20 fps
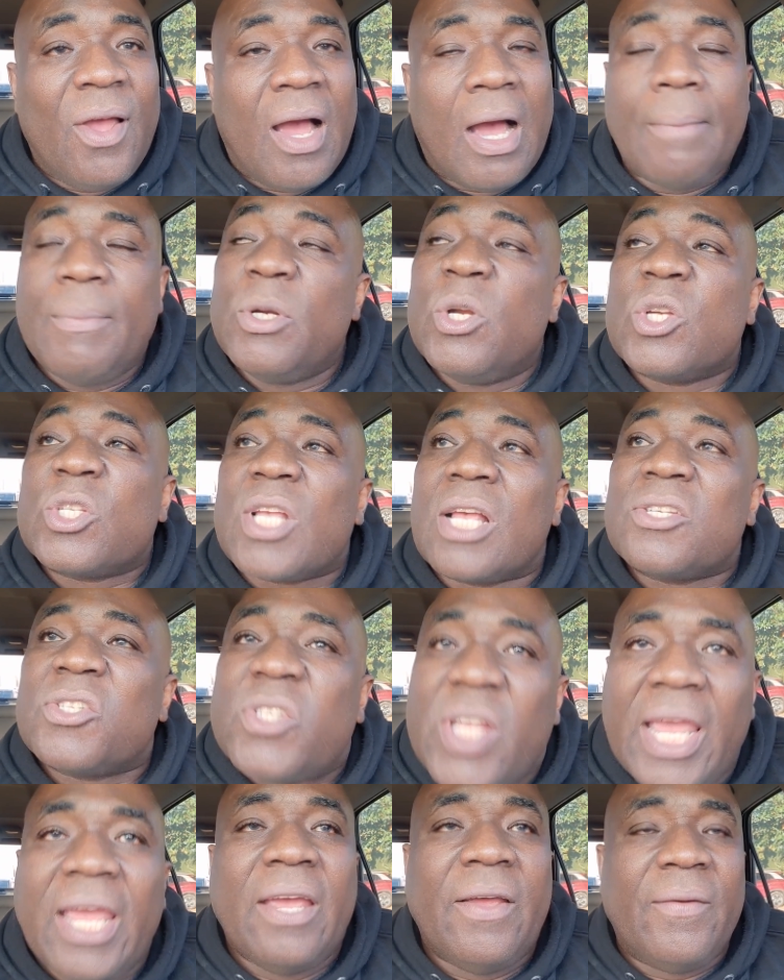And me just
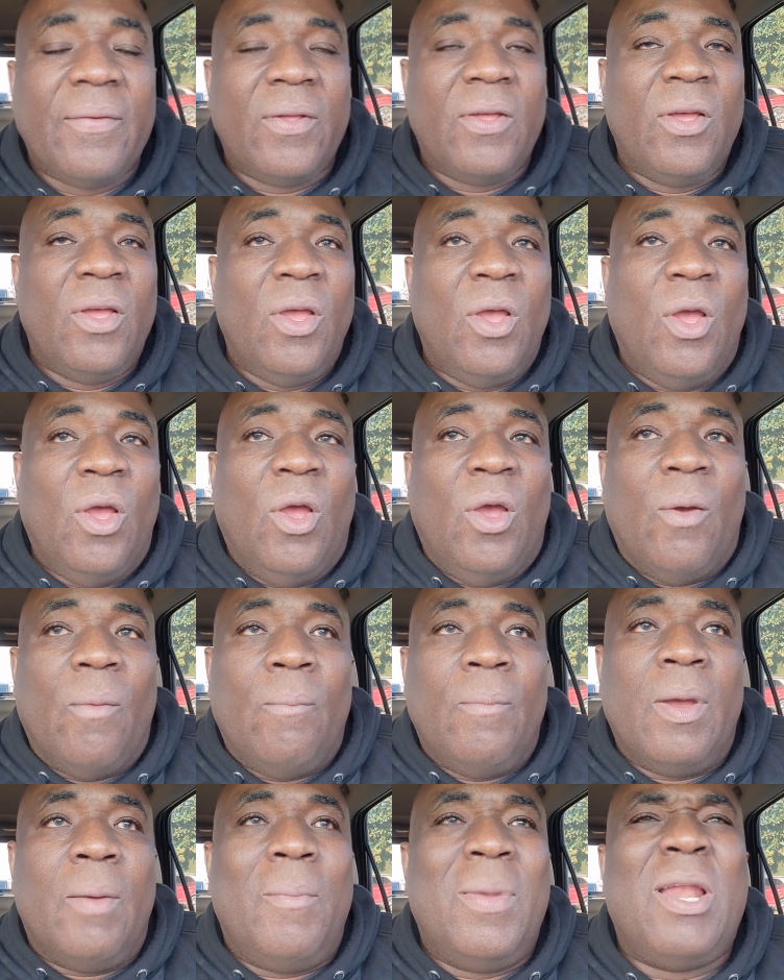say,
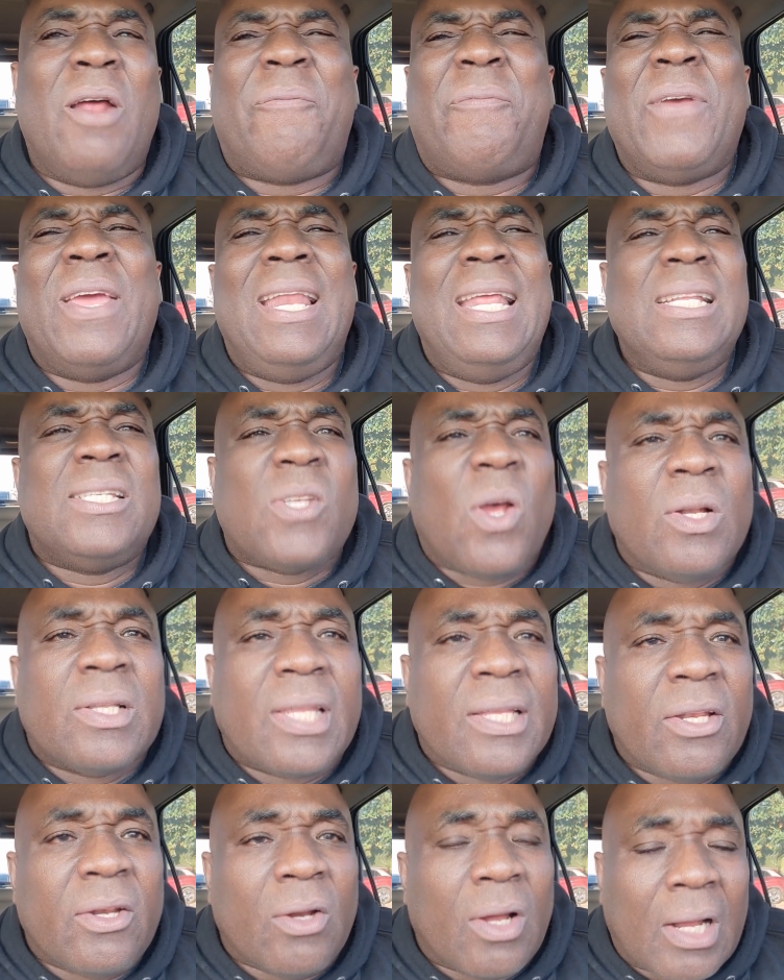me not feel
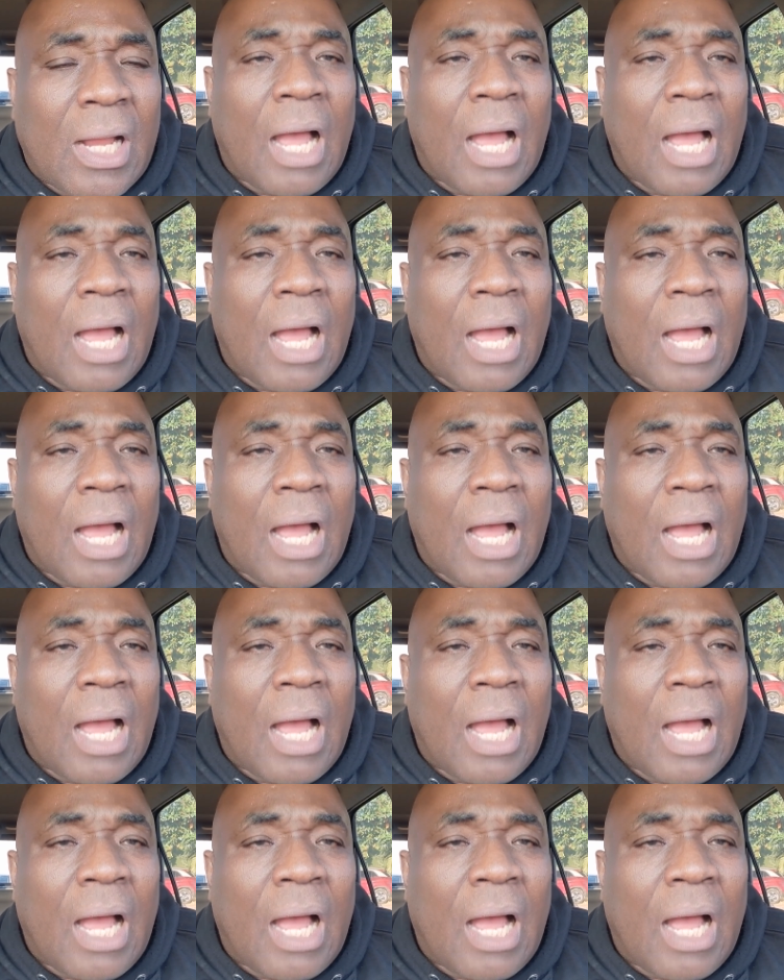insulted enough